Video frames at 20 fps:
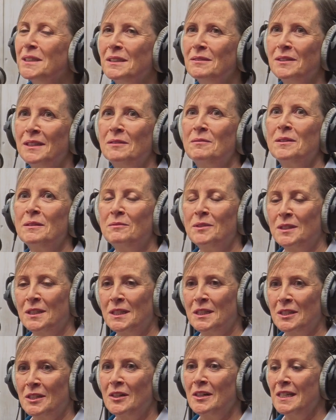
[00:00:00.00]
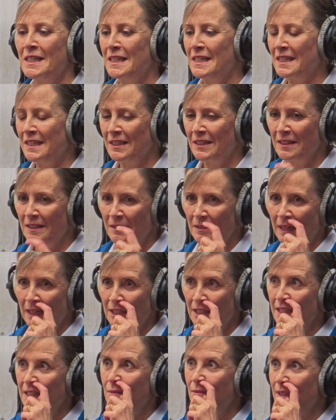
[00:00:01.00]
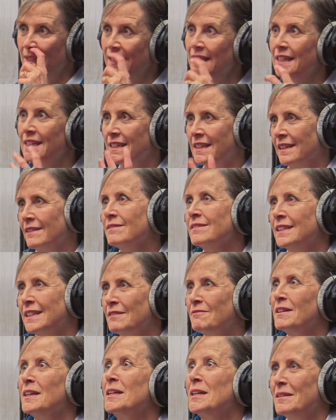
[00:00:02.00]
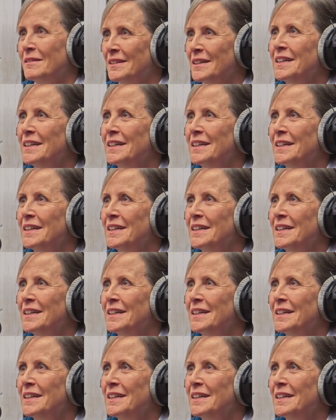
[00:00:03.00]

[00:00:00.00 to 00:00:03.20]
it was decided that actually we need to give it